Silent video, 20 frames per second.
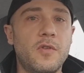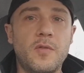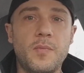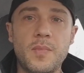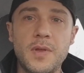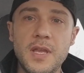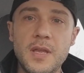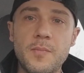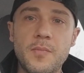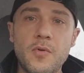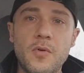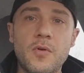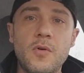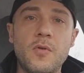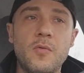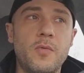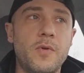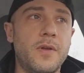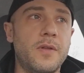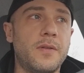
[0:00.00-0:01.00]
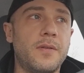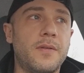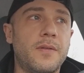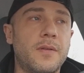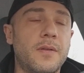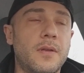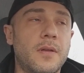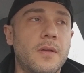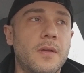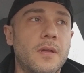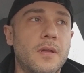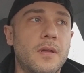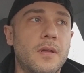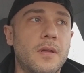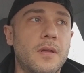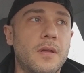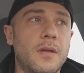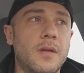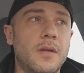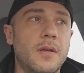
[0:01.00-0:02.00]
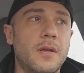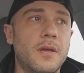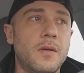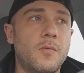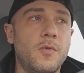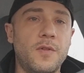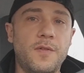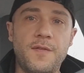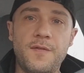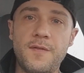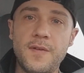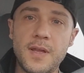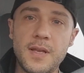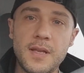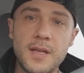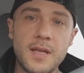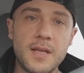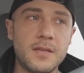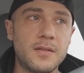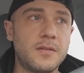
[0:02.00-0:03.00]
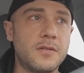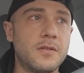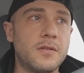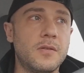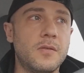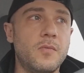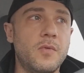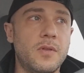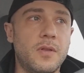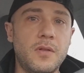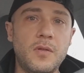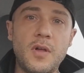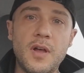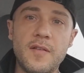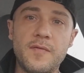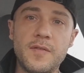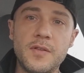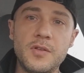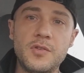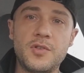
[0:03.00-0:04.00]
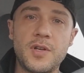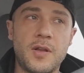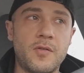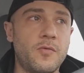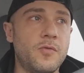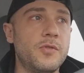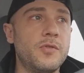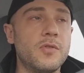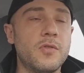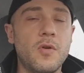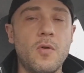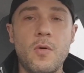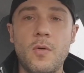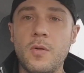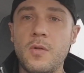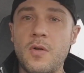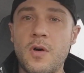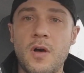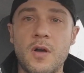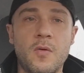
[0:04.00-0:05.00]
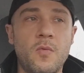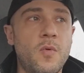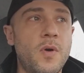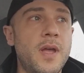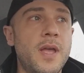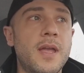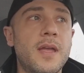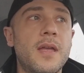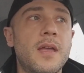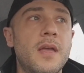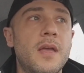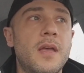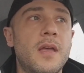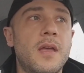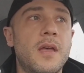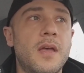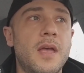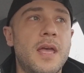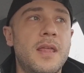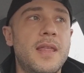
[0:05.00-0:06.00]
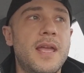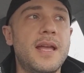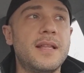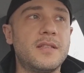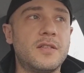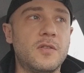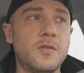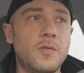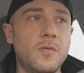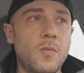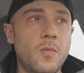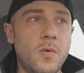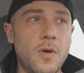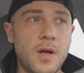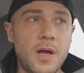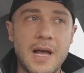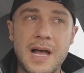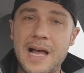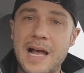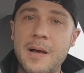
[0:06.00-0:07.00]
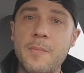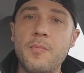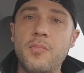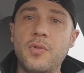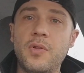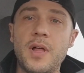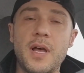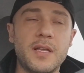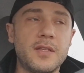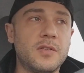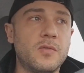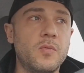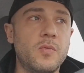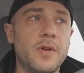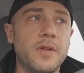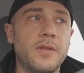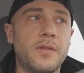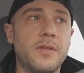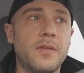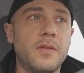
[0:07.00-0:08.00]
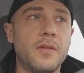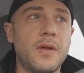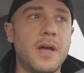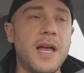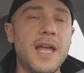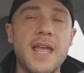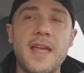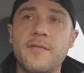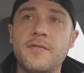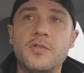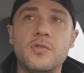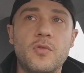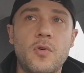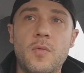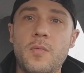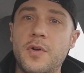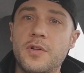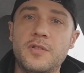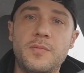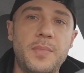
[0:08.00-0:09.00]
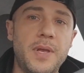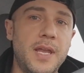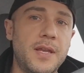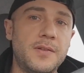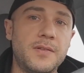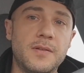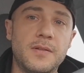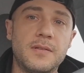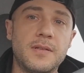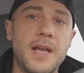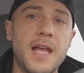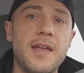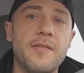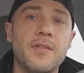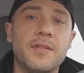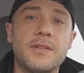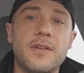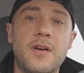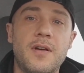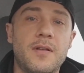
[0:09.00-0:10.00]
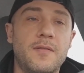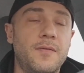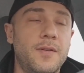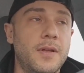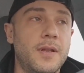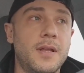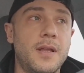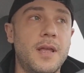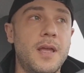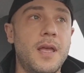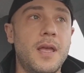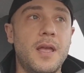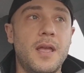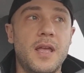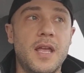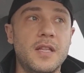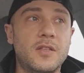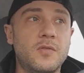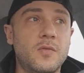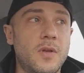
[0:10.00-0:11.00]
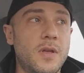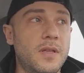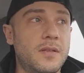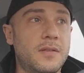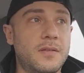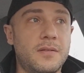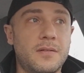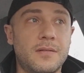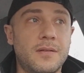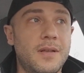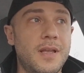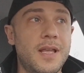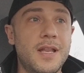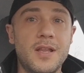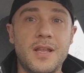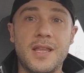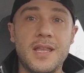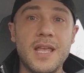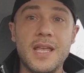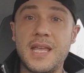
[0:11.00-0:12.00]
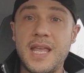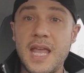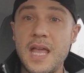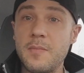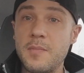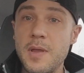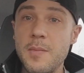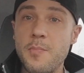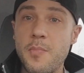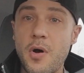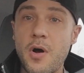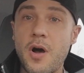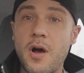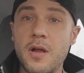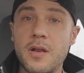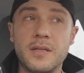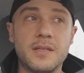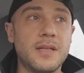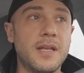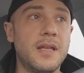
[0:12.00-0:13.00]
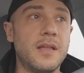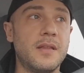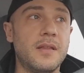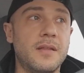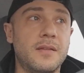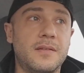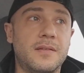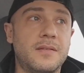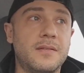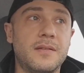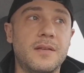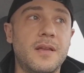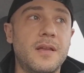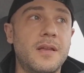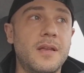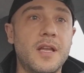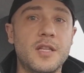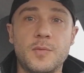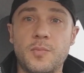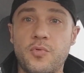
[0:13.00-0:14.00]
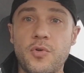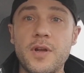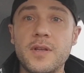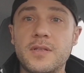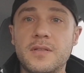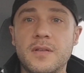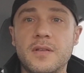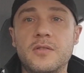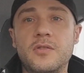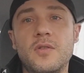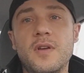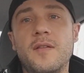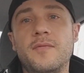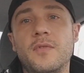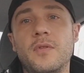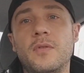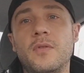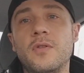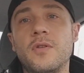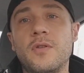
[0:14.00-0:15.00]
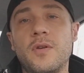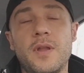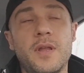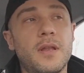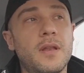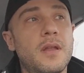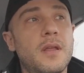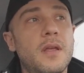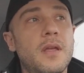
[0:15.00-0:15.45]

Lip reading: people, with fitness, with life in general, you'll go a long way. And that's, I'm blessed with, I have so much patience. I have a ton of it. It can't be bought. It's priceless. You have to learn it.